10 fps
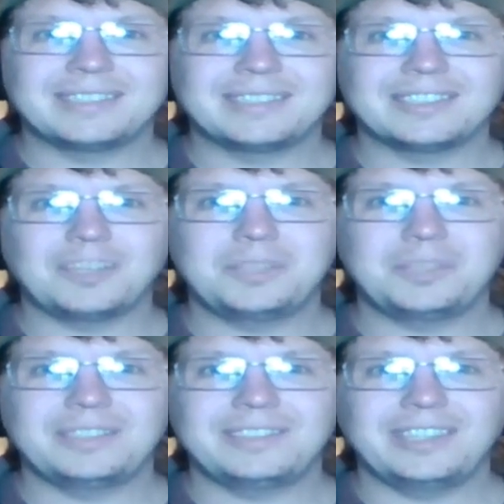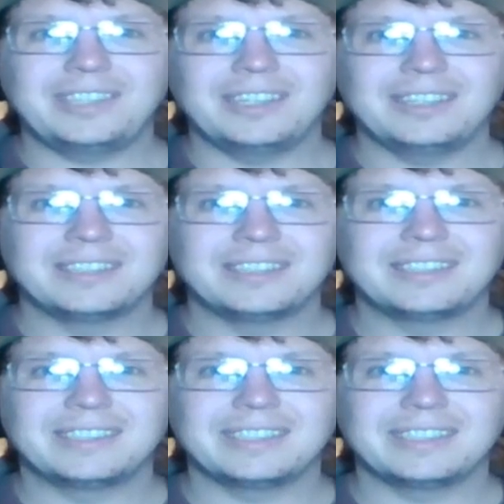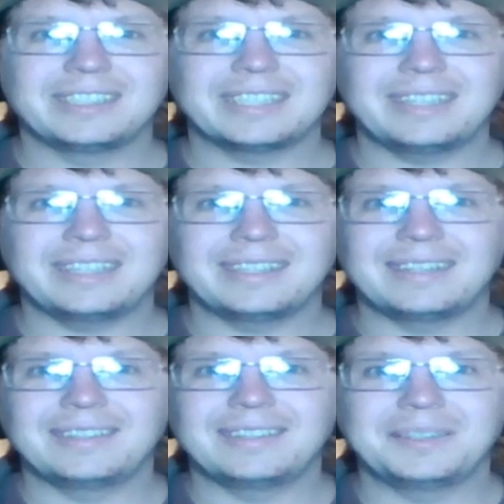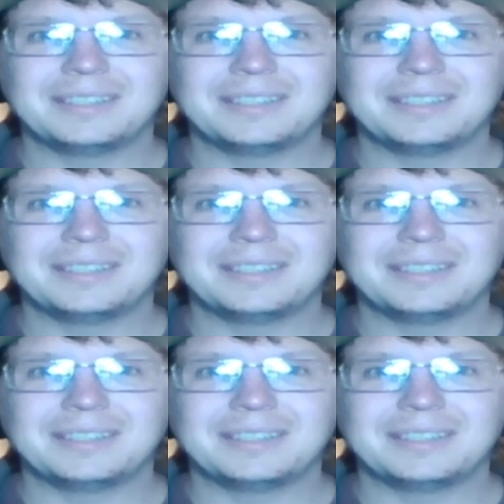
assumptions here. Like, I don't know.